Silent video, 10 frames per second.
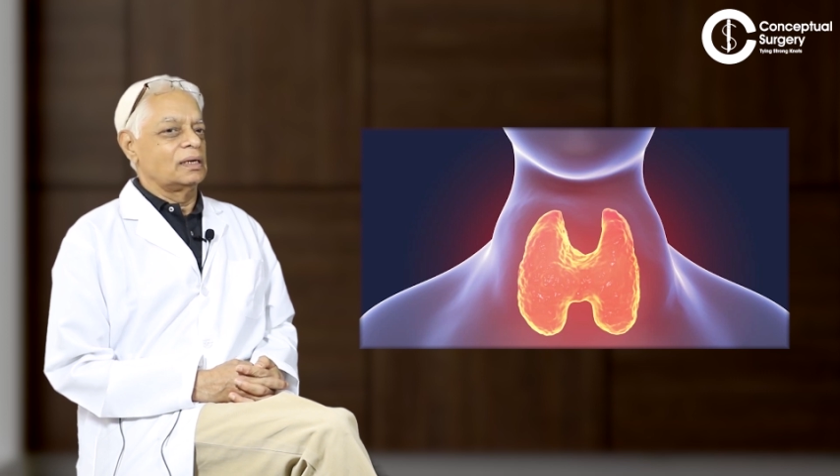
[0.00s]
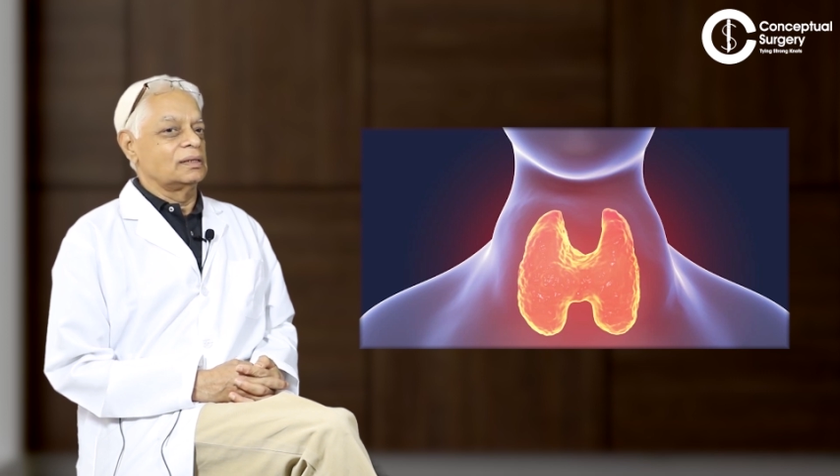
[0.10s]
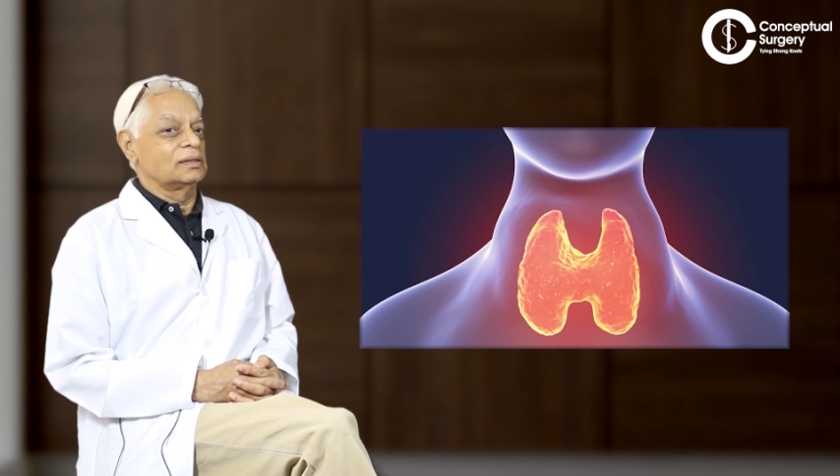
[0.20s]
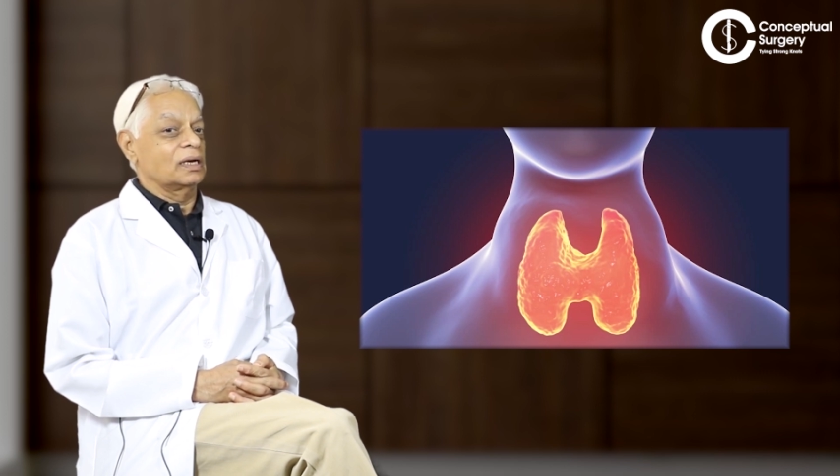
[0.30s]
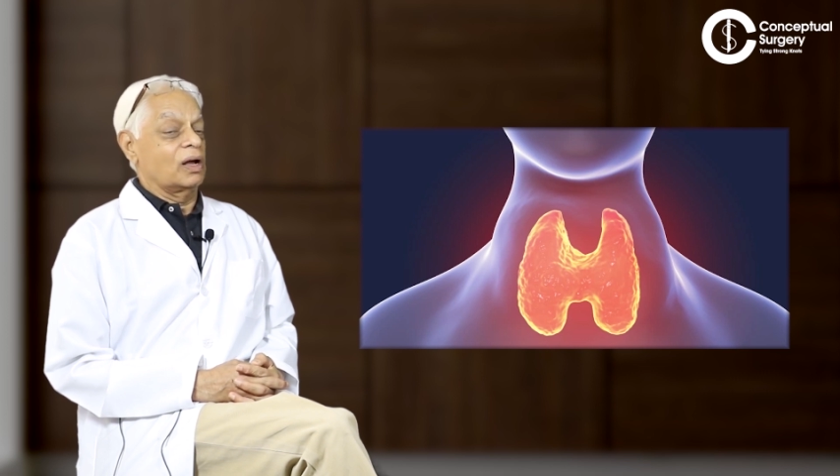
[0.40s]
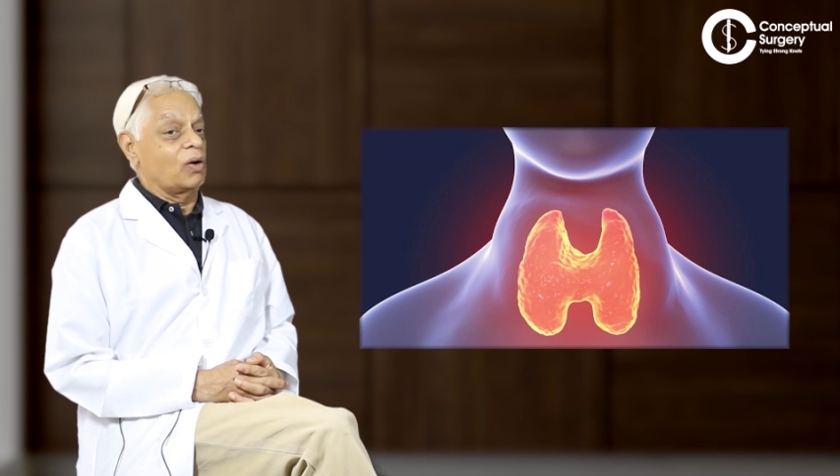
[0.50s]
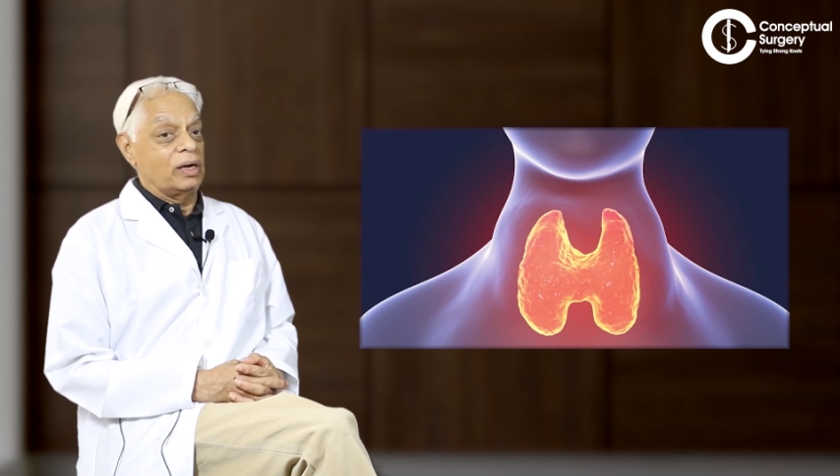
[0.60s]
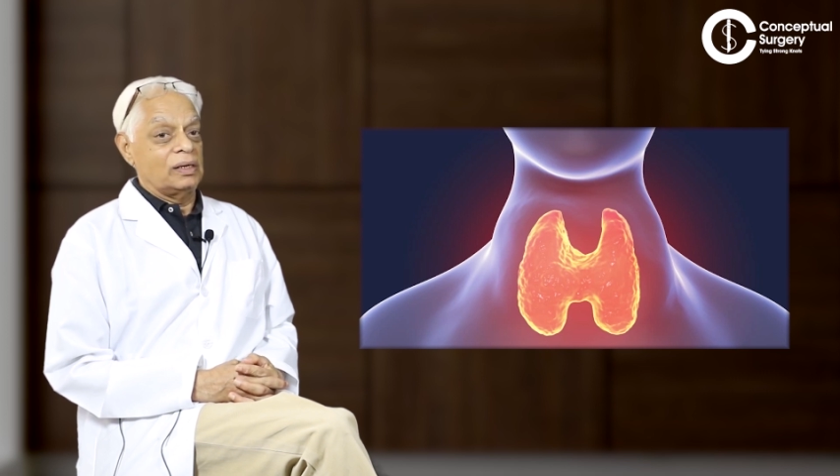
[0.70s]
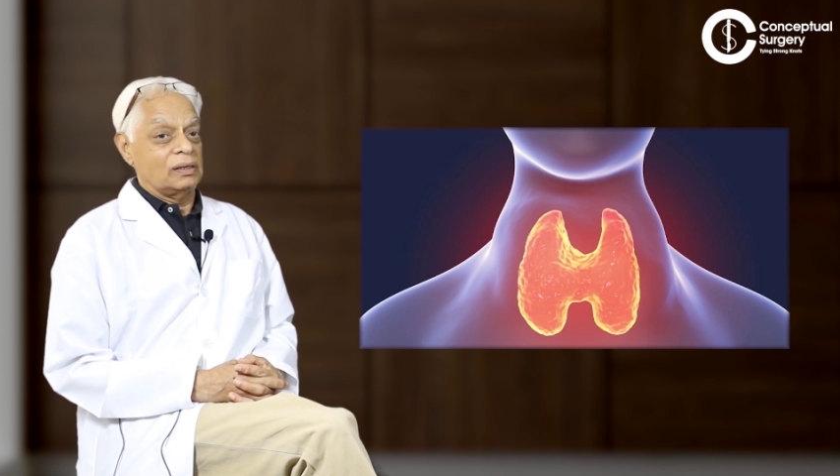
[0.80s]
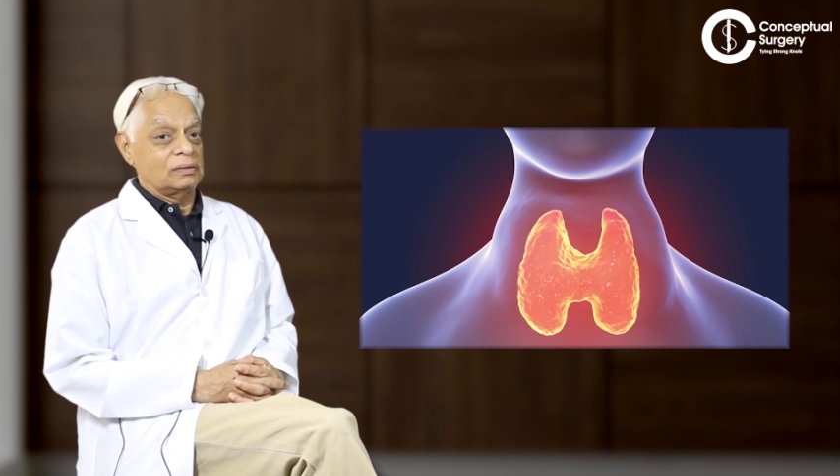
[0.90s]
it is a
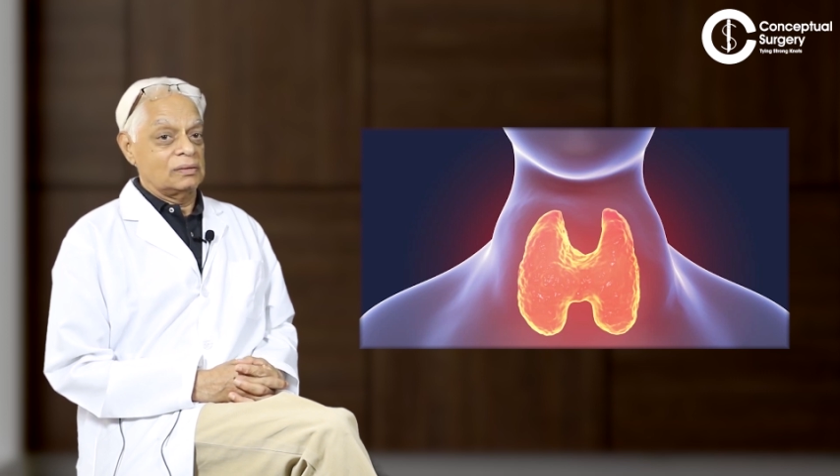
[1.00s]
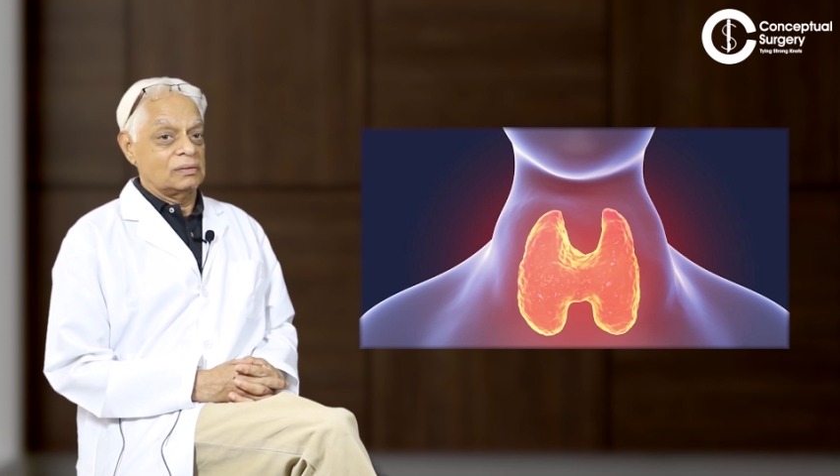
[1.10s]
goiter.